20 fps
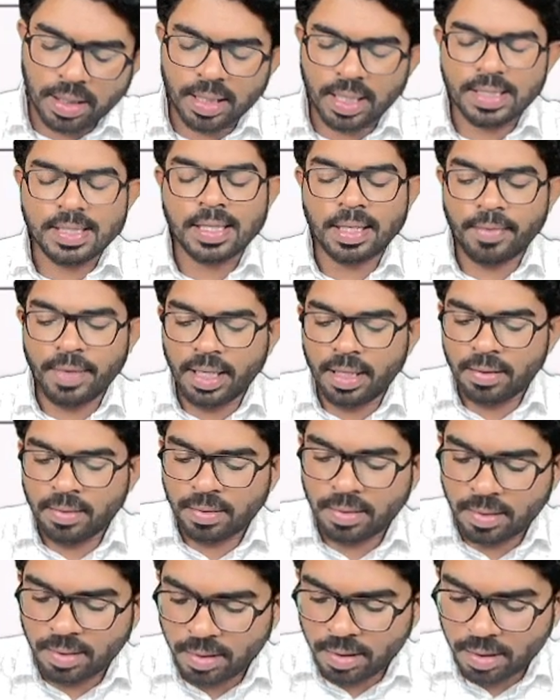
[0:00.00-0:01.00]
conservative
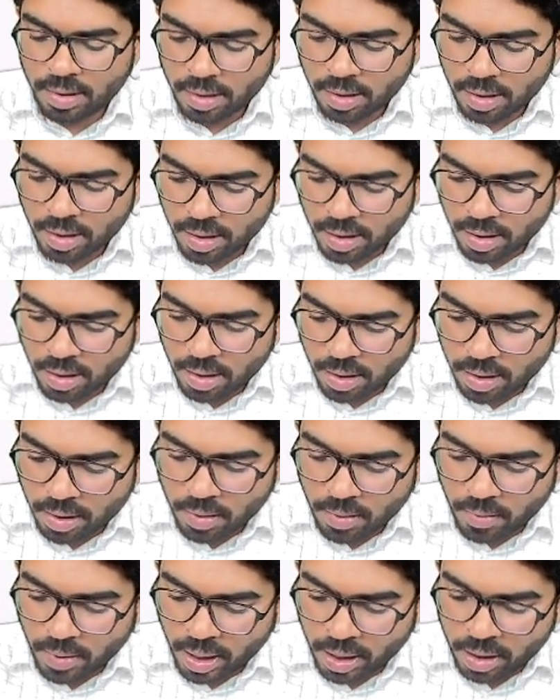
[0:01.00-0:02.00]

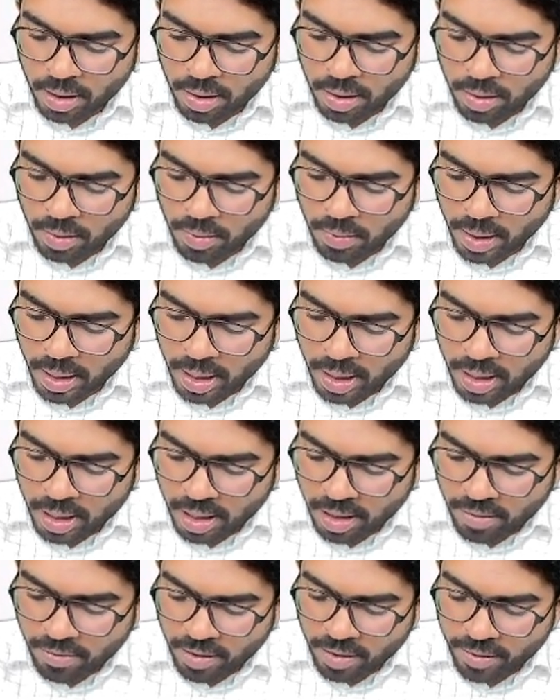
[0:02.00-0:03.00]
1 to
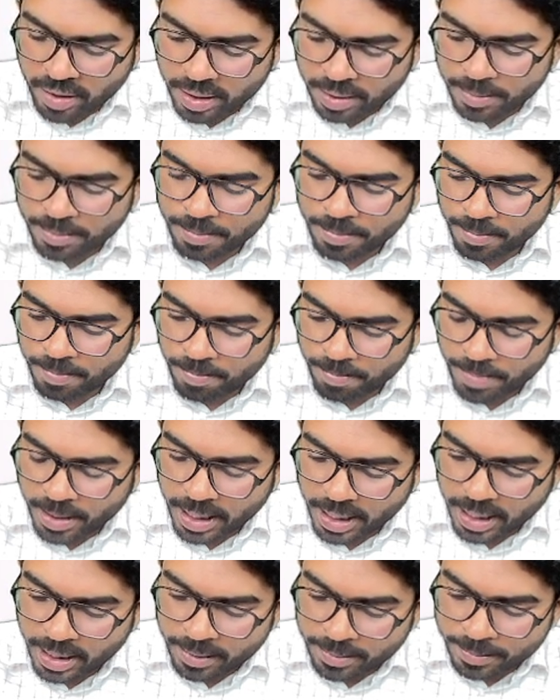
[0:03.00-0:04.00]
1.5 hours
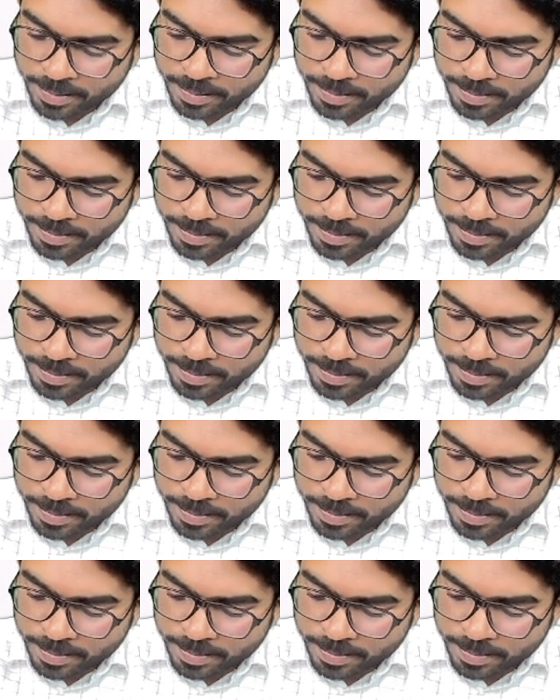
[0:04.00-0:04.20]
per day.